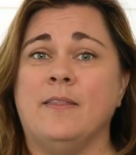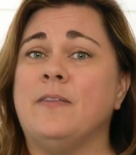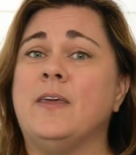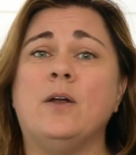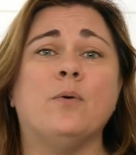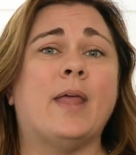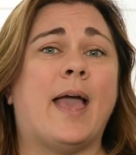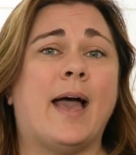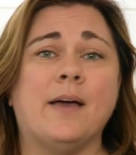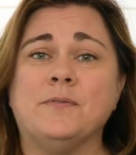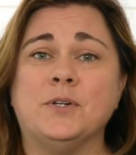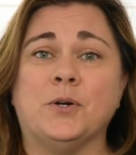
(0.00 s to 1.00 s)
that they don't
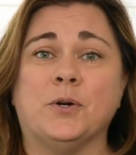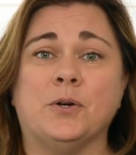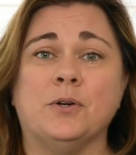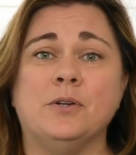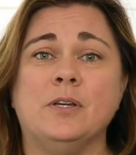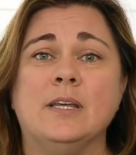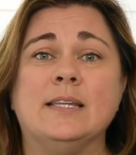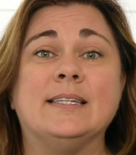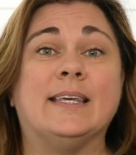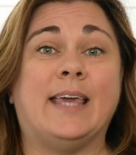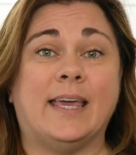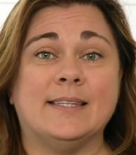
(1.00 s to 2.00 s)
have to earn
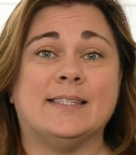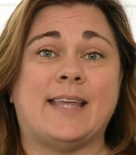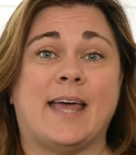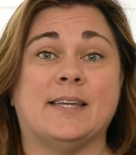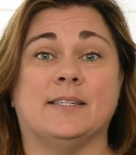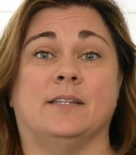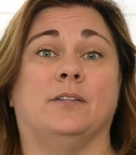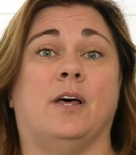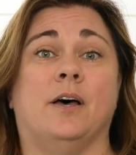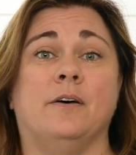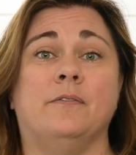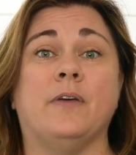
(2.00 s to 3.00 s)
to gain status and
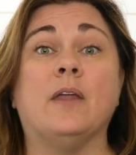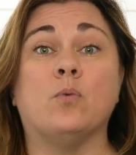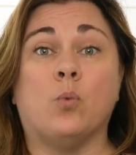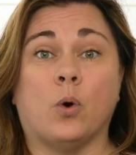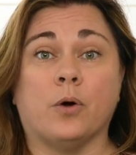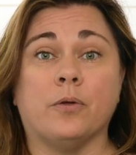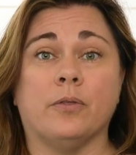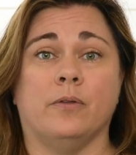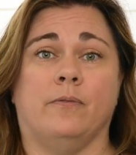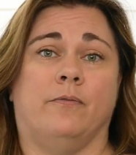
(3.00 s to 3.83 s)
love and worth